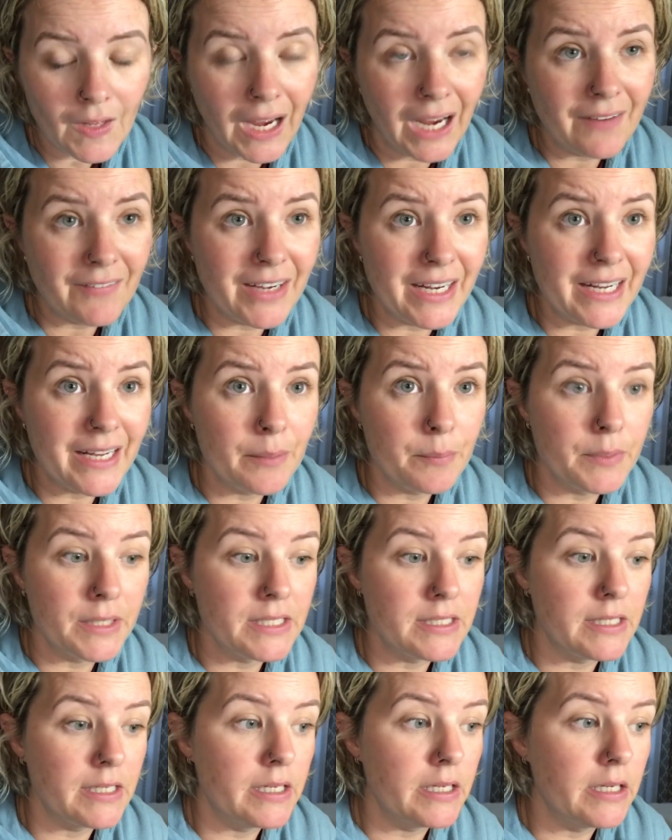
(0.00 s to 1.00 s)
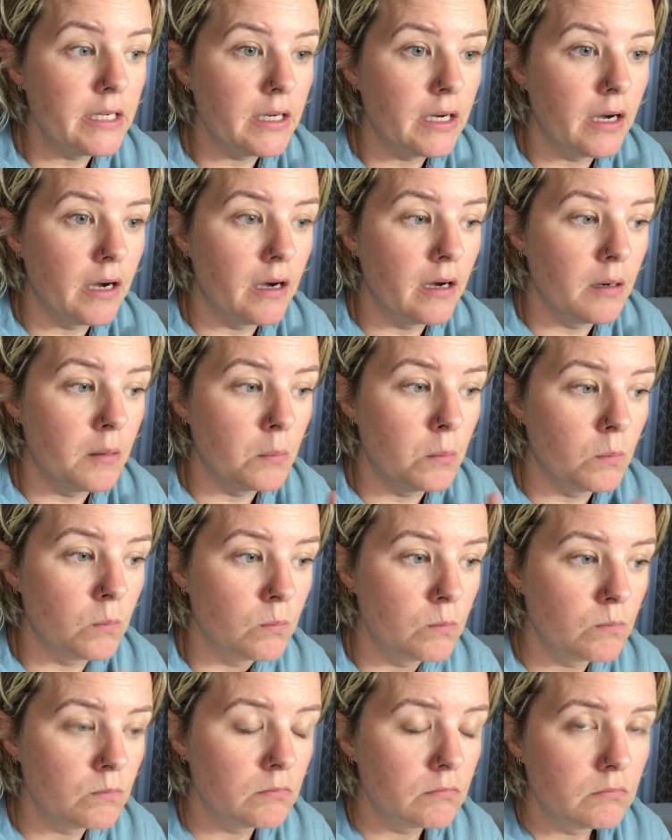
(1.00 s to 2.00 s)
I've gotta get busy
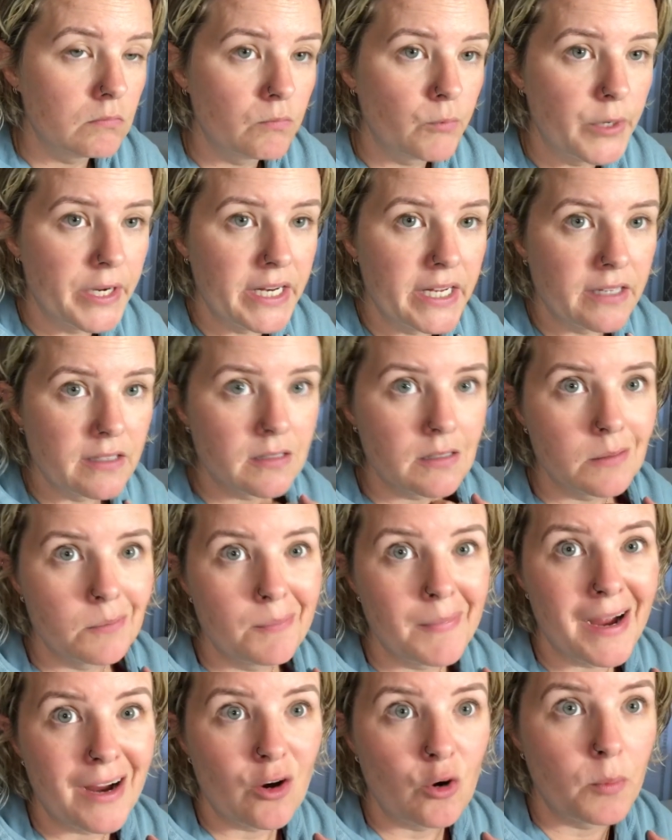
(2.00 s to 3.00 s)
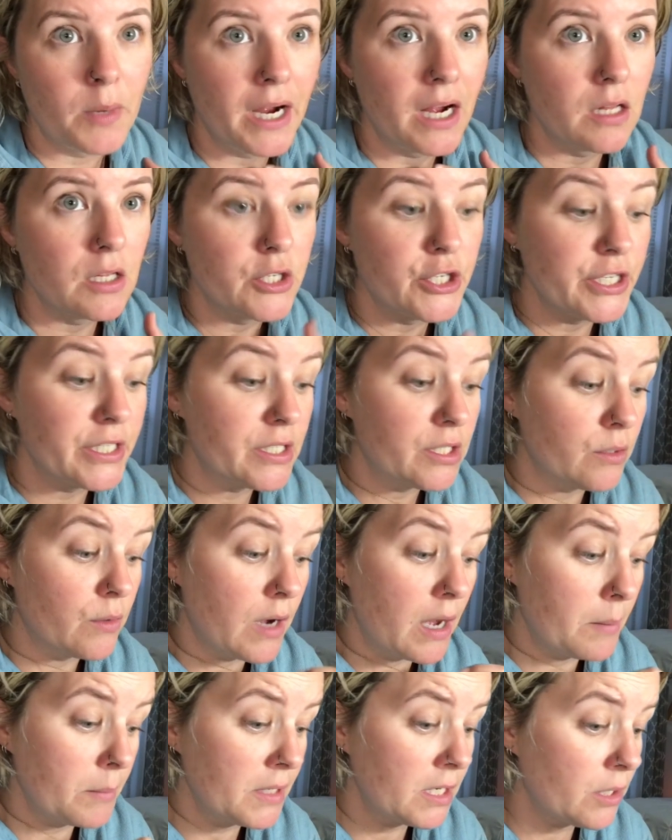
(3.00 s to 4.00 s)
um, reading some microbiology,
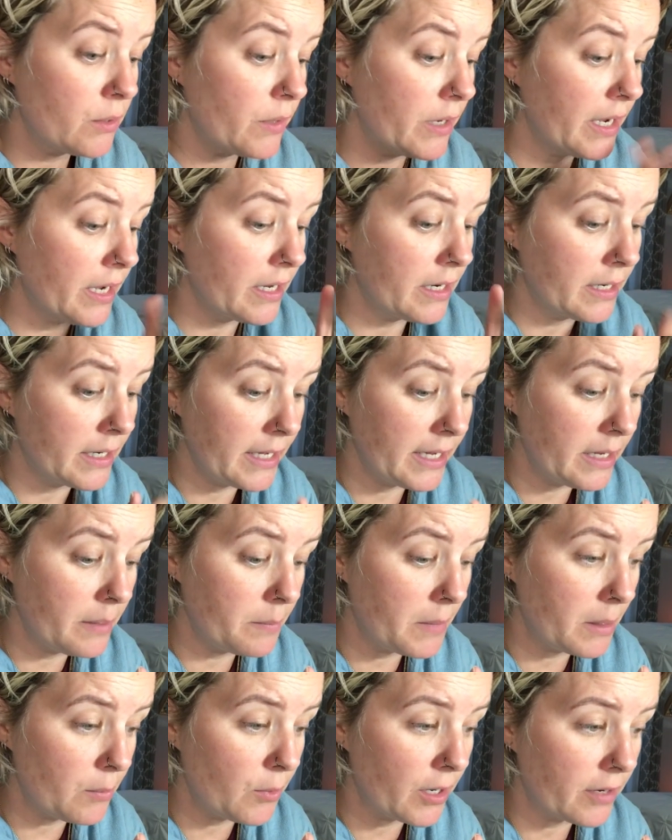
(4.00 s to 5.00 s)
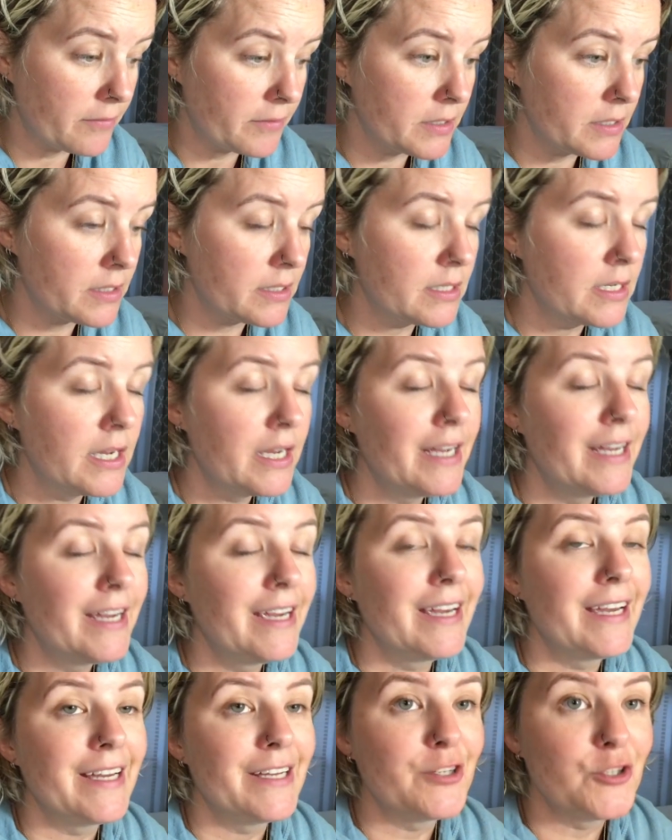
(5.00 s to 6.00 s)
so I'm gonna go ahead and eat my breakfast,
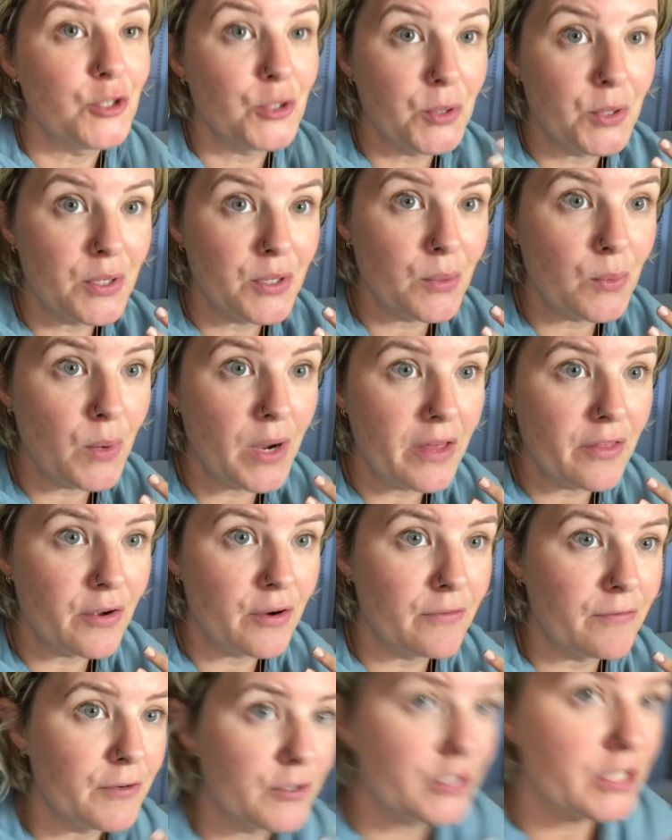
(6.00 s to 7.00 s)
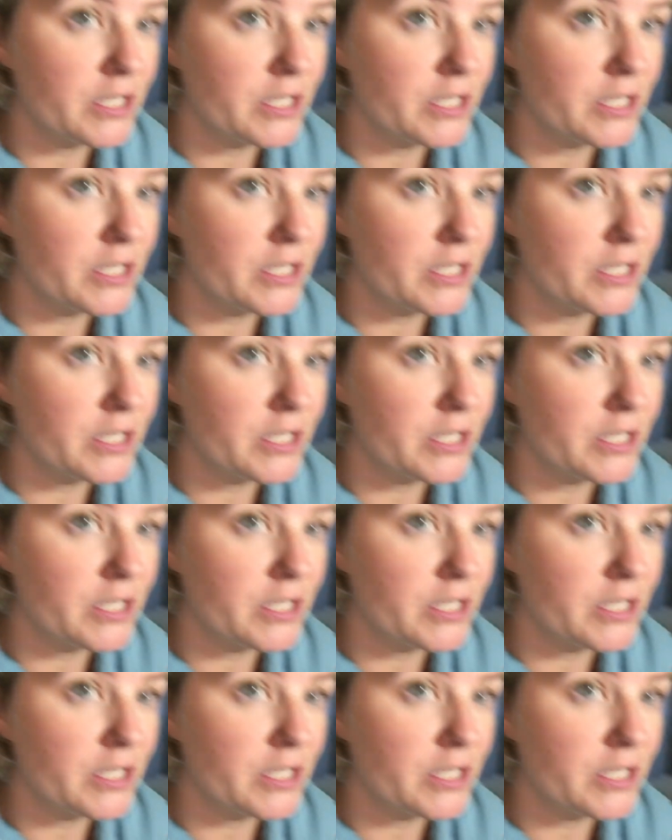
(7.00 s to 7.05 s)
enjoy the weather for